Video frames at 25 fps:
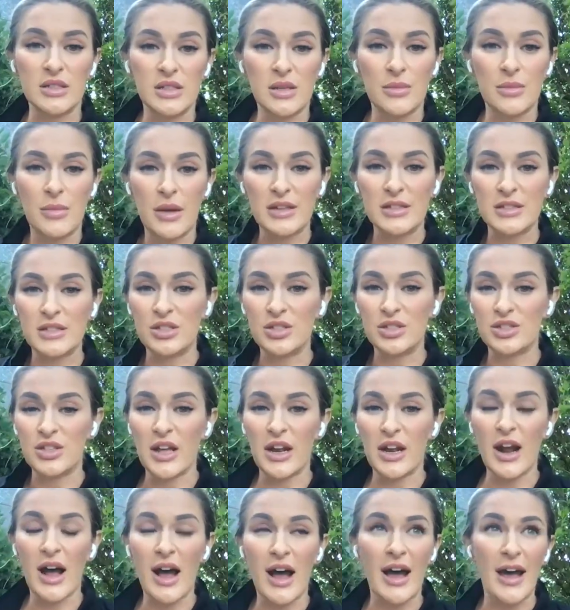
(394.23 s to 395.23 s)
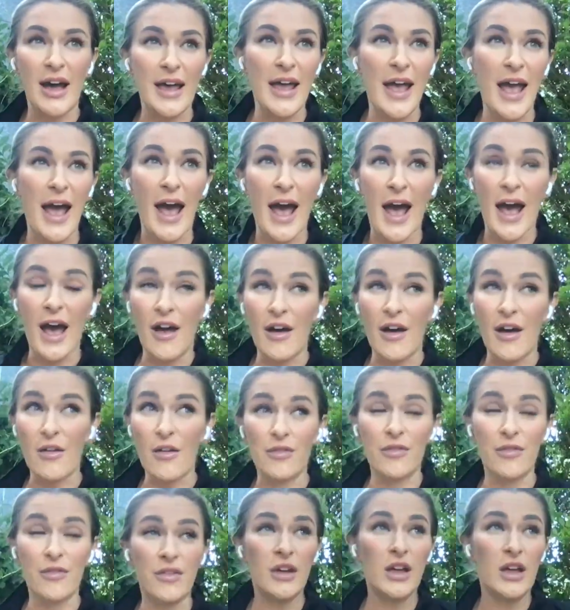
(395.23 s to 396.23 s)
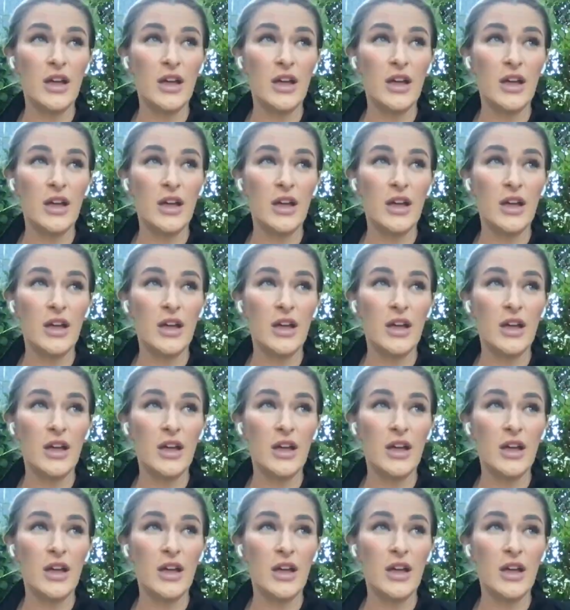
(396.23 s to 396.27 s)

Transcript: The message that I have